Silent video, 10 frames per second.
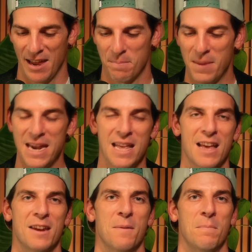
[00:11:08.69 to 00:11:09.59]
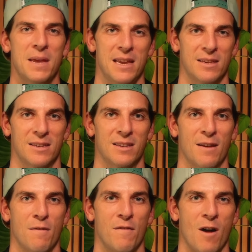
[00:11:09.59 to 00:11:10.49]
immediate peace
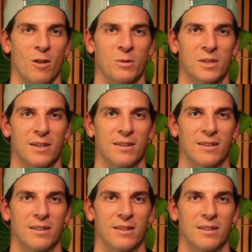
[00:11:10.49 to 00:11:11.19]
follows.